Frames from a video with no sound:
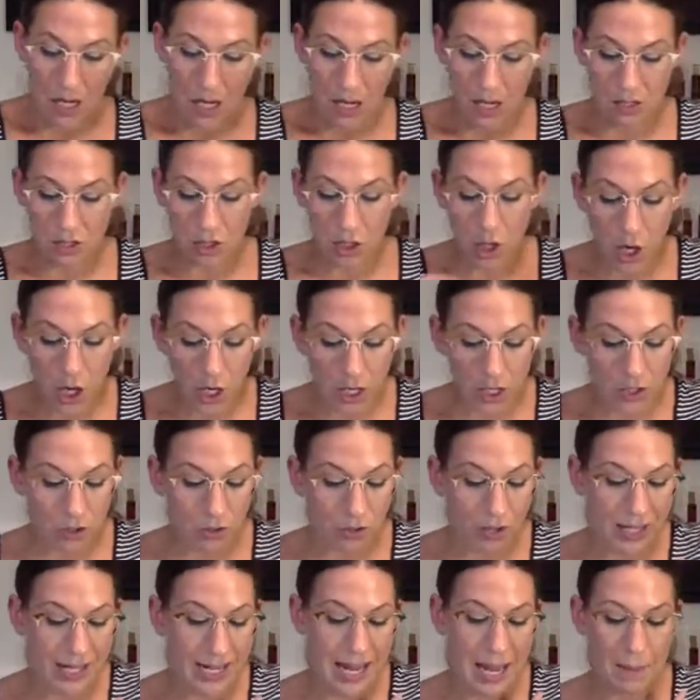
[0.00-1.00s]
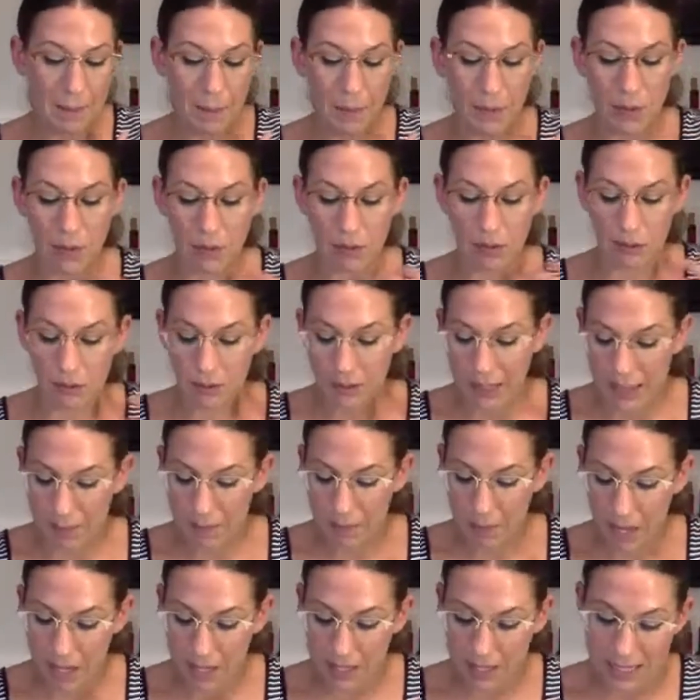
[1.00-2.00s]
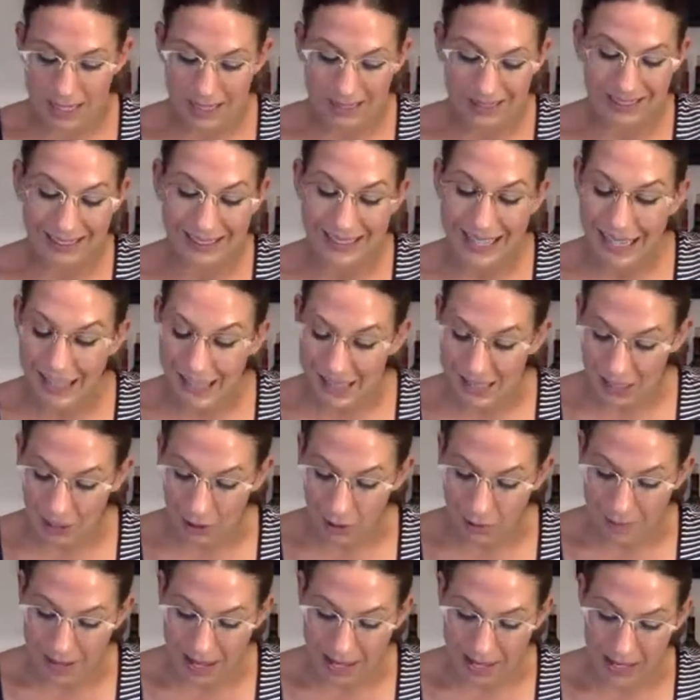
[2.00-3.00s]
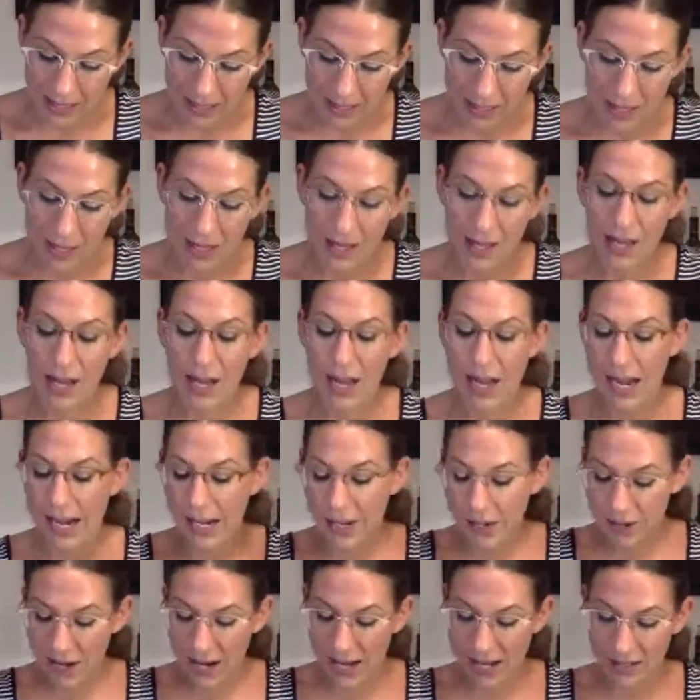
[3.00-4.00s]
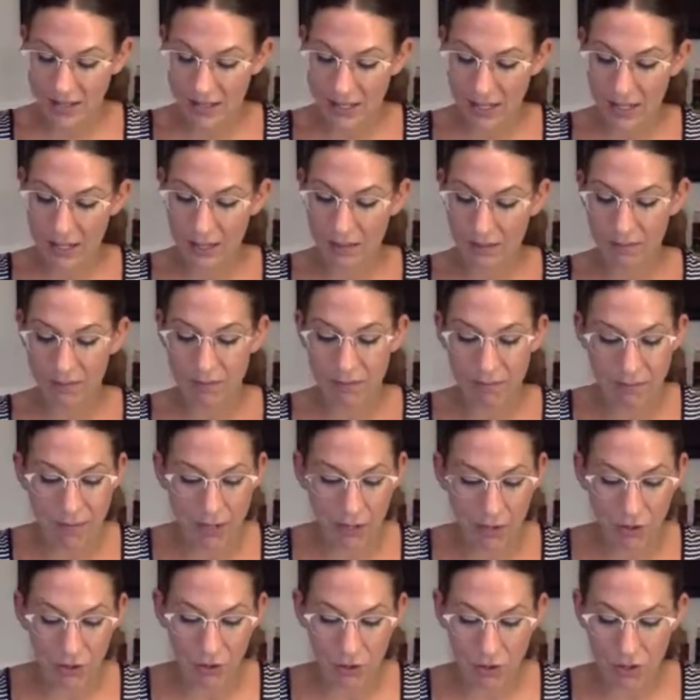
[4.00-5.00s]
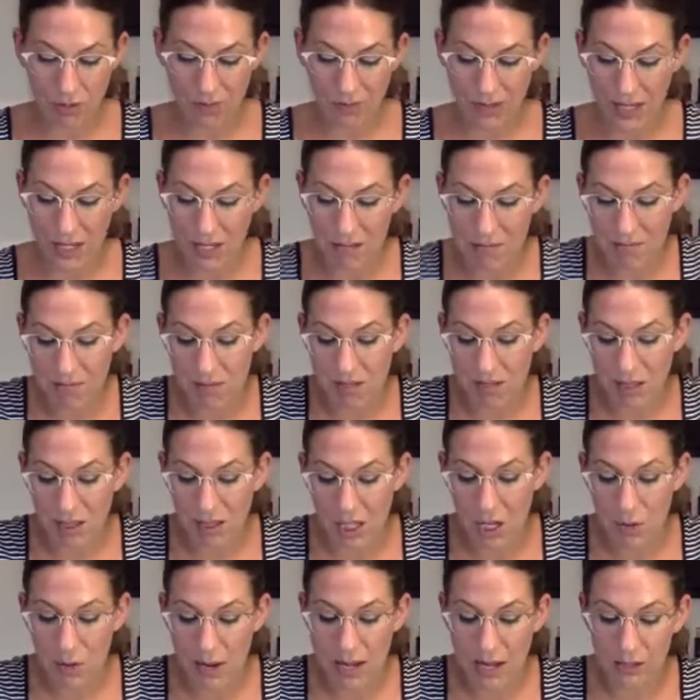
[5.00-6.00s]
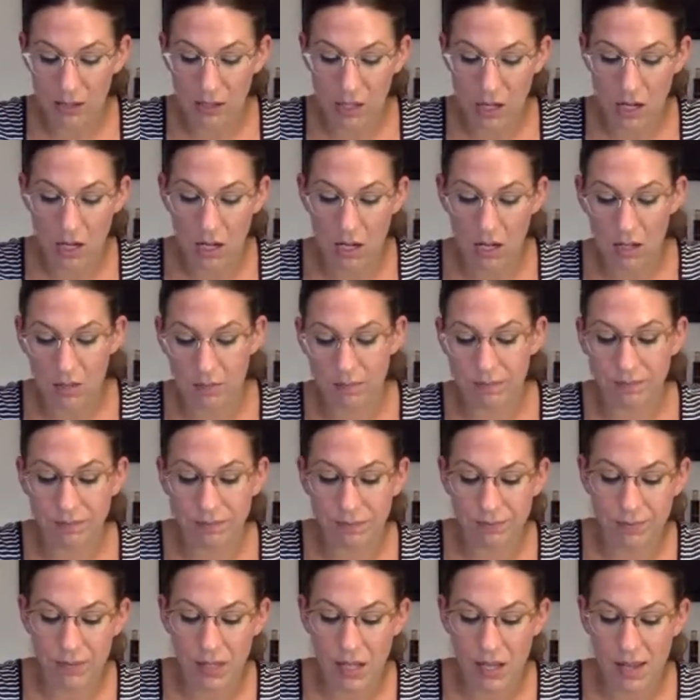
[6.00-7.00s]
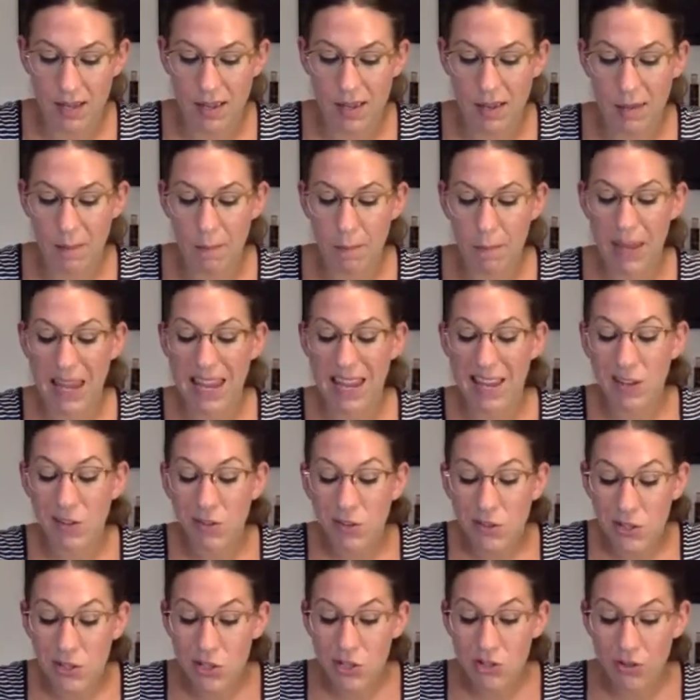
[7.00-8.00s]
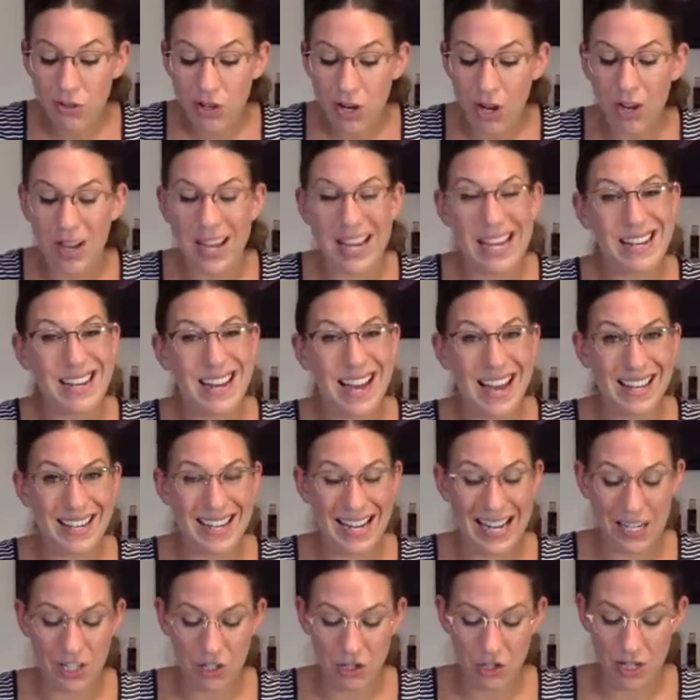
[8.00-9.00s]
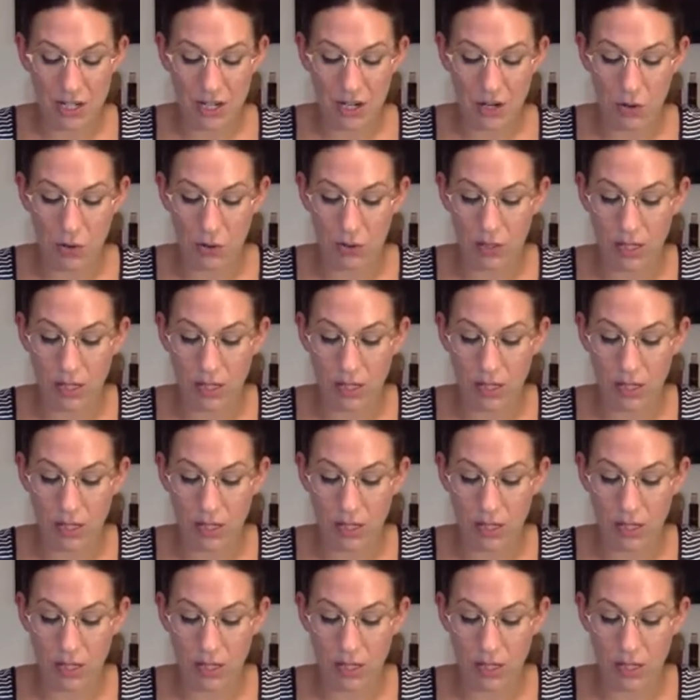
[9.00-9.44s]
Tart green apple, light-bodied, less aromatic, higher acid, mineral-driven, low alcohol, pale straw, and not aged in oak.